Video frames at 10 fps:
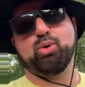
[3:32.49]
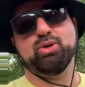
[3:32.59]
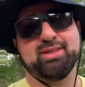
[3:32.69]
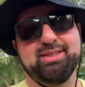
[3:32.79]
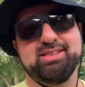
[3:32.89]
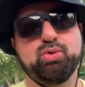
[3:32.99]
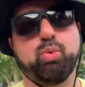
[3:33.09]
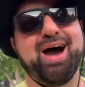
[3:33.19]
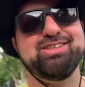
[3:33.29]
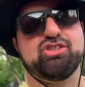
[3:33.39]
or at least
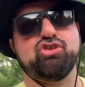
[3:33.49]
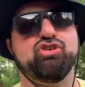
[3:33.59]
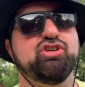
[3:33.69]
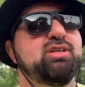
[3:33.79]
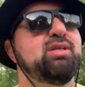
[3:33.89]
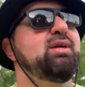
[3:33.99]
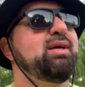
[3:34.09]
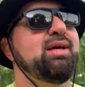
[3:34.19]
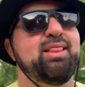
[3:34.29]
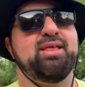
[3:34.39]
wiser
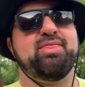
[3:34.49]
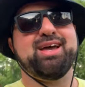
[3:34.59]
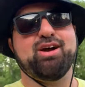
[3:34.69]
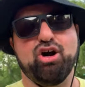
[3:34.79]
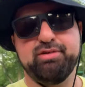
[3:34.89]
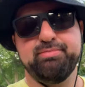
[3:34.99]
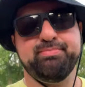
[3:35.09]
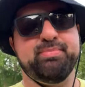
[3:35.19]
than they are,